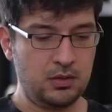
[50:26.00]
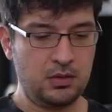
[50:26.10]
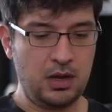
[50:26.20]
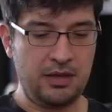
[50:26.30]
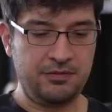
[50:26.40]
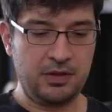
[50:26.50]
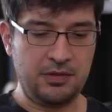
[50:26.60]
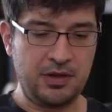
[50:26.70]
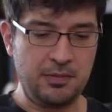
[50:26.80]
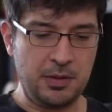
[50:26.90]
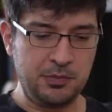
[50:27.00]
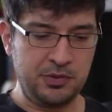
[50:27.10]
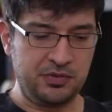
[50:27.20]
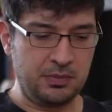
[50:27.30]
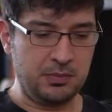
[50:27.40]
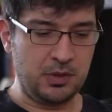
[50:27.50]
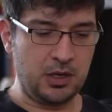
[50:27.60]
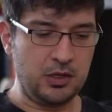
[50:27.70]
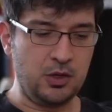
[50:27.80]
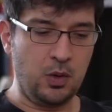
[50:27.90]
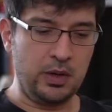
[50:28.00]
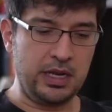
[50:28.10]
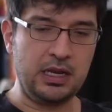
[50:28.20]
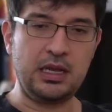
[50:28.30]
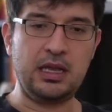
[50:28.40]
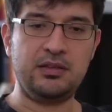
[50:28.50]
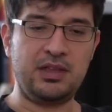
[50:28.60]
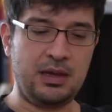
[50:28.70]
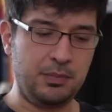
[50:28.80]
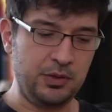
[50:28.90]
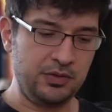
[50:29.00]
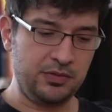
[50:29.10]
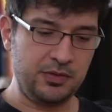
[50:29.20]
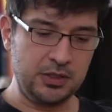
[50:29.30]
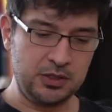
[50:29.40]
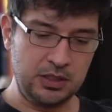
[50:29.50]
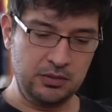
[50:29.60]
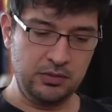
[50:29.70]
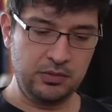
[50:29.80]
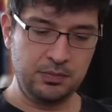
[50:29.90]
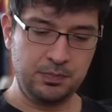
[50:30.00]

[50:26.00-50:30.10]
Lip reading: I've come up with some annoying examples of functions.